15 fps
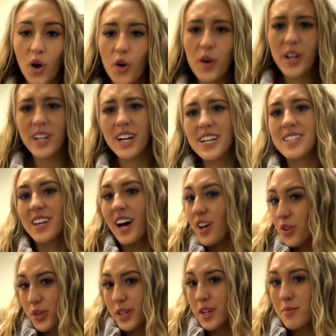Alright guys, I
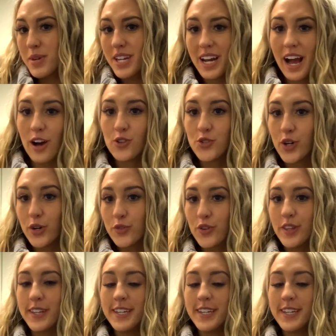don't think I made an outro for